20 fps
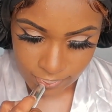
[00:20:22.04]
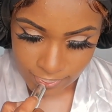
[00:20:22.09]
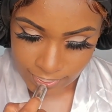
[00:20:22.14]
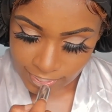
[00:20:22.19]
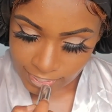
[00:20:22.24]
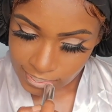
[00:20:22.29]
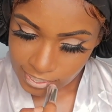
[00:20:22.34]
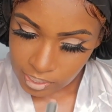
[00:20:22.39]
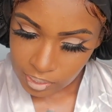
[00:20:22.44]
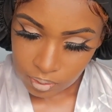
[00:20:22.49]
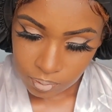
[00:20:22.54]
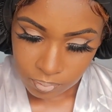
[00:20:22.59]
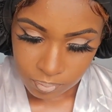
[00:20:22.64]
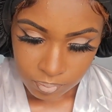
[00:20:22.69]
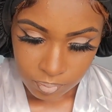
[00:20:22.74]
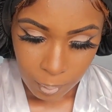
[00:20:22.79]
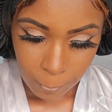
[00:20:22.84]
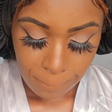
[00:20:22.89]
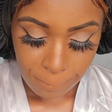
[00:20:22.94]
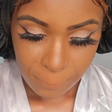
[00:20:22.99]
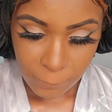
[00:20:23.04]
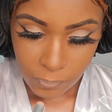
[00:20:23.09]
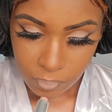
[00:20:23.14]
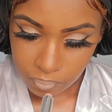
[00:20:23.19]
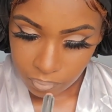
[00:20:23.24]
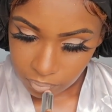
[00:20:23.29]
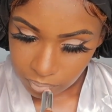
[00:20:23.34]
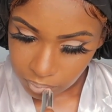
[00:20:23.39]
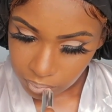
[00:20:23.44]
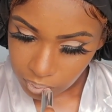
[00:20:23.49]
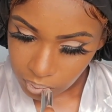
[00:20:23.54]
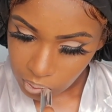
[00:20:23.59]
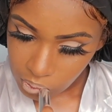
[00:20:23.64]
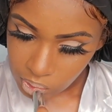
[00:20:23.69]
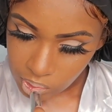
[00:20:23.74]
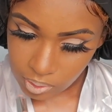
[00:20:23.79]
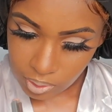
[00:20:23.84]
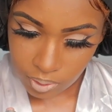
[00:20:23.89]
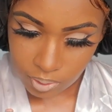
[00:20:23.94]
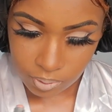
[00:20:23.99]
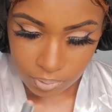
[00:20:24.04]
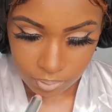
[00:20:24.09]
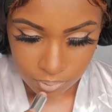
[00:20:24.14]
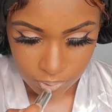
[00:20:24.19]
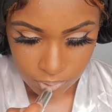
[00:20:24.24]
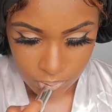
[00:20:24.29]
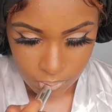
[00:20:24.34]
lipstick was actually a gift.